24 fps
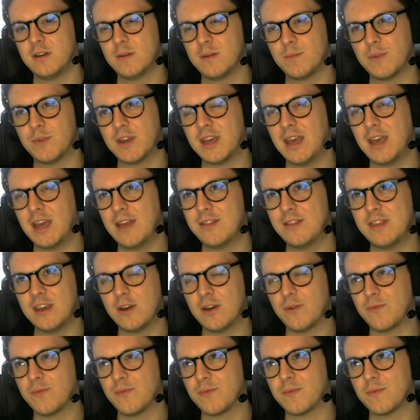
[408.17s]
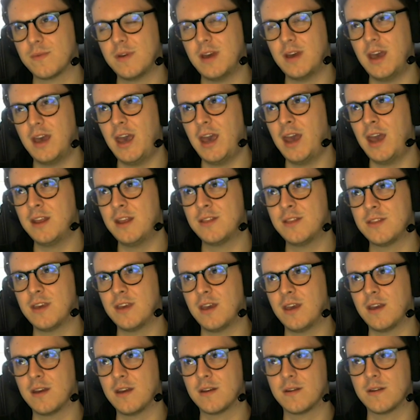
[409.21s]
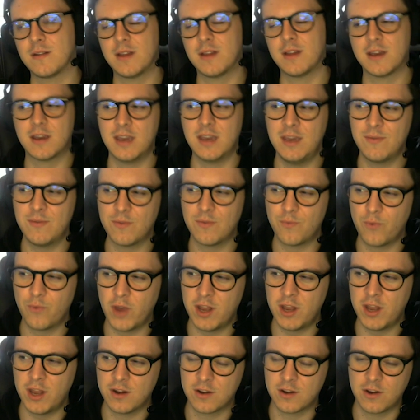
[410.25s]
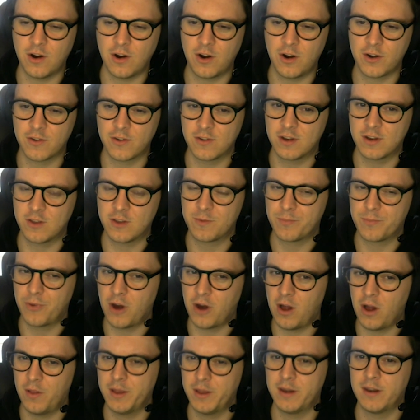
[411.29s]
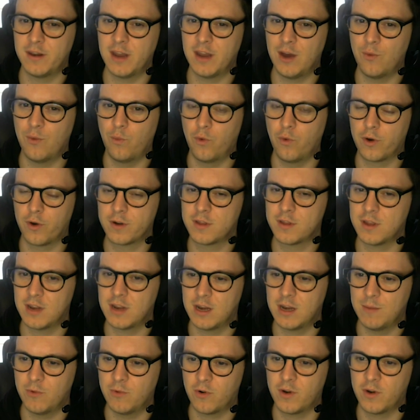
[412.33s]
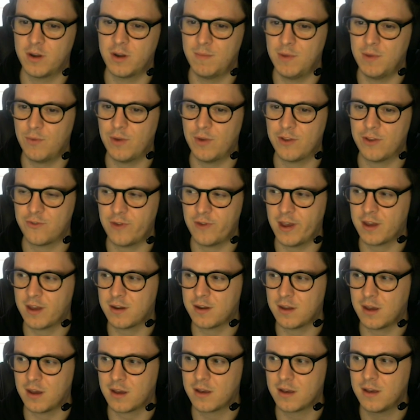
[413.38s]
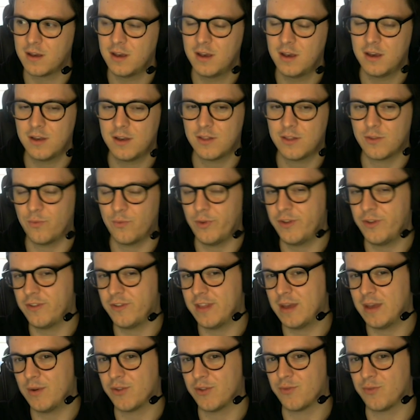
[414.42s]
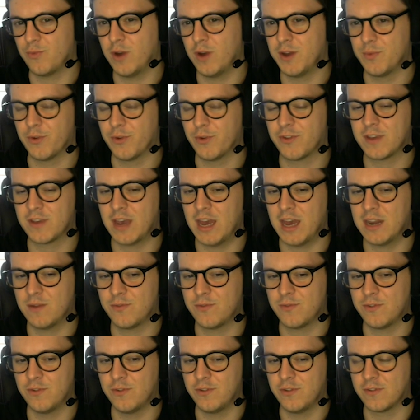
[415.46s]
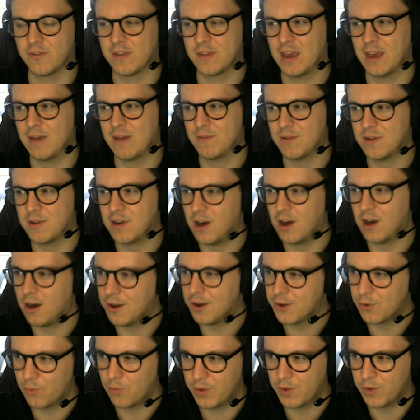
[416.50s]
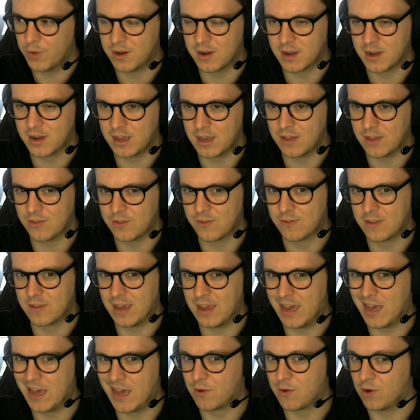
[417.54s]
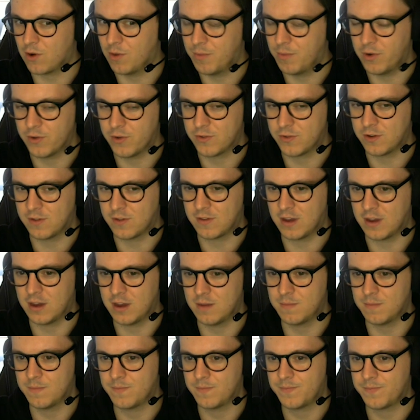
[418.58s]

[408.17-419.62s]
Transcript: But I can't think of anything. Like even Radiant Guardian is probably not worth it anymore in a mid-range dragon deck. The reason that was run was kind of to just have an auto win against aggro most of the time.